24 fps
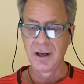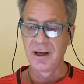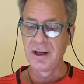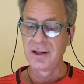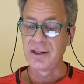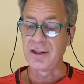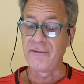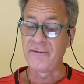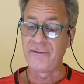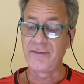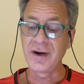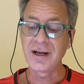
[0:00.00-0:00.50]

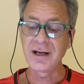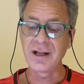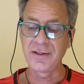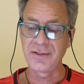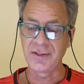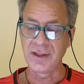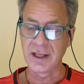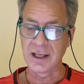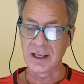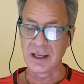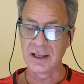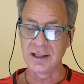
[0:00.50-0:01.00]
The funny
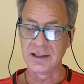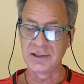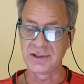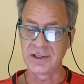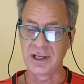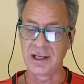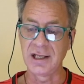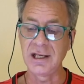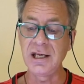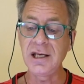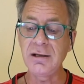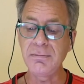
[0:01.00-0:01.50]
thing is
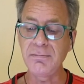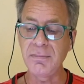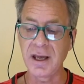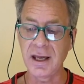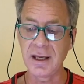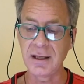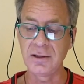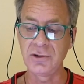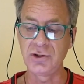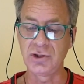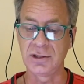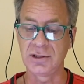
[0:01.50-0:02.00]
that he
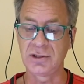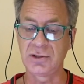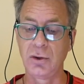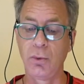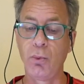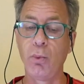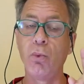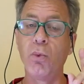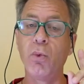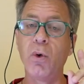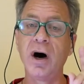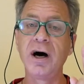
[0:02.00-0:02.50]
made just
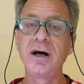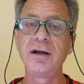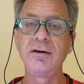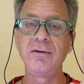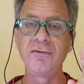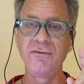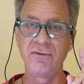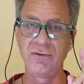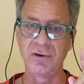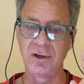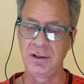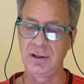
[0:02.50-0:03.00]

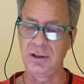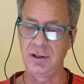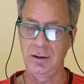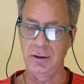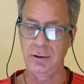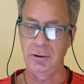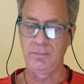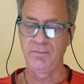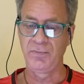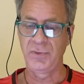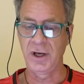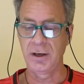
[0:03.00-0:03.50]
one
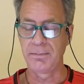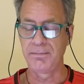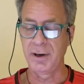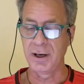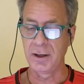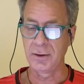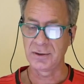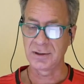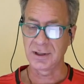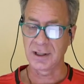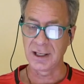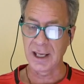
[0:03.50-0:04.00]
video
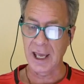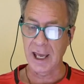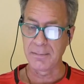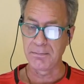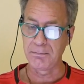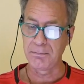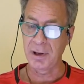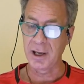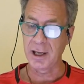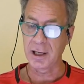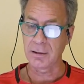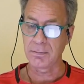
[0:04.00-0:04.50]
about
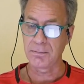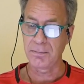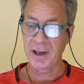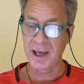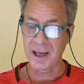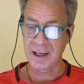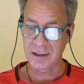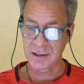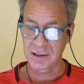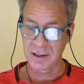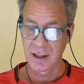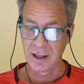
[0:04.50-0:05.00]
Gampang
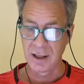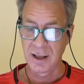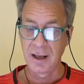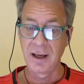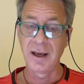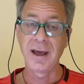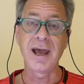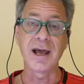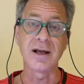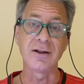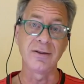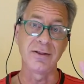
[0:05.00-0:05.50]
Phet,
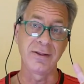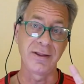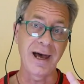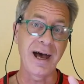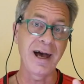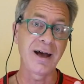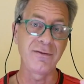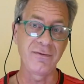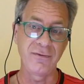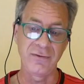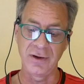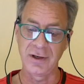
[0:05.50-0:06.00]
and
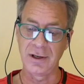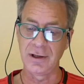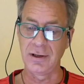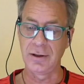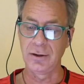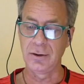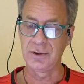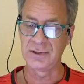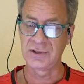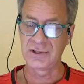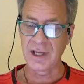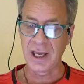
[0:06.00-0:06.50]
that
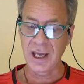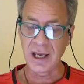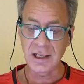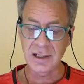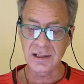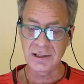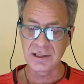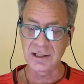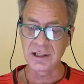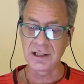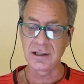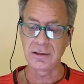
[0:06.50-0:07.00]
video is
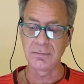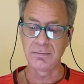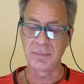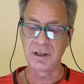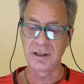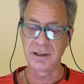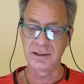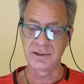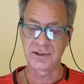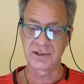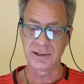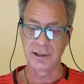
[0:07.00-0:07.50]
18
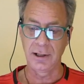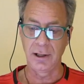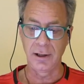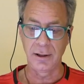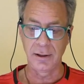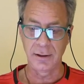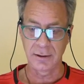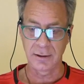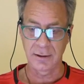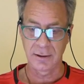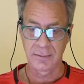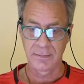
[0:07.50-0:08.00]
minutes
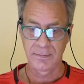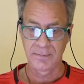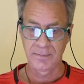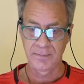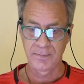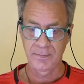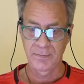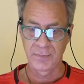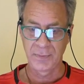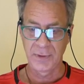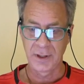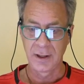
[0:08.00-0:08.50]
long.
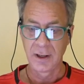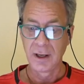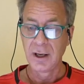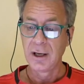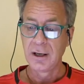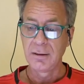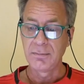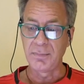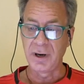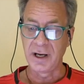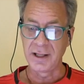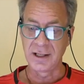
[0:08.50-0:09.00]

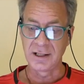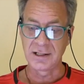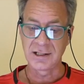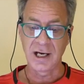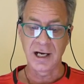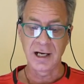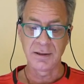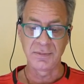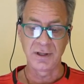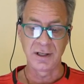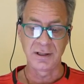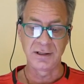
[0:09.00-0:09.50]
By the
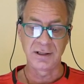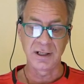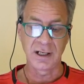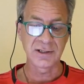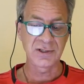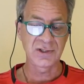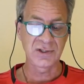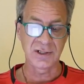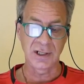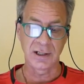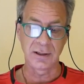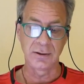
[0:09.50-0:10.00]
time the
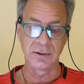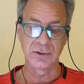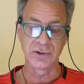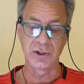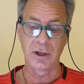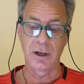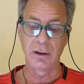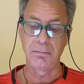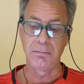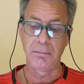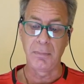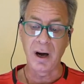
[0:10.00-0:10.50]
dust settles
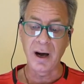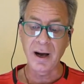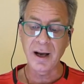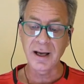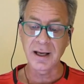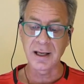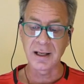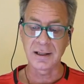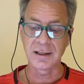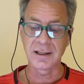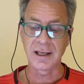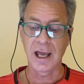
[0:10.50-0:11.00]
on
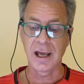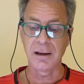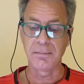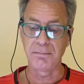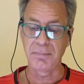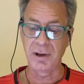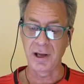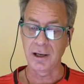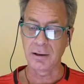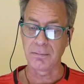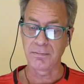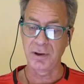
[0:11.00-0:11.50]
my
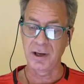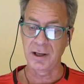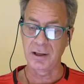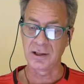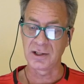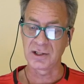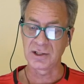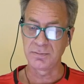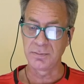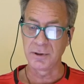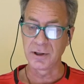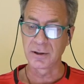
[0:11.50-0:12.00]
Gampang Phet
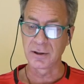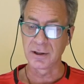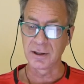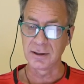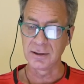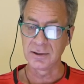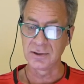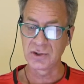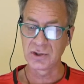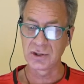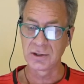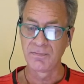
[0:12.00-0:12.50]

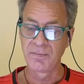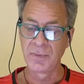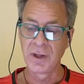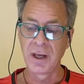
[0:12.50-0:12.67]
experience,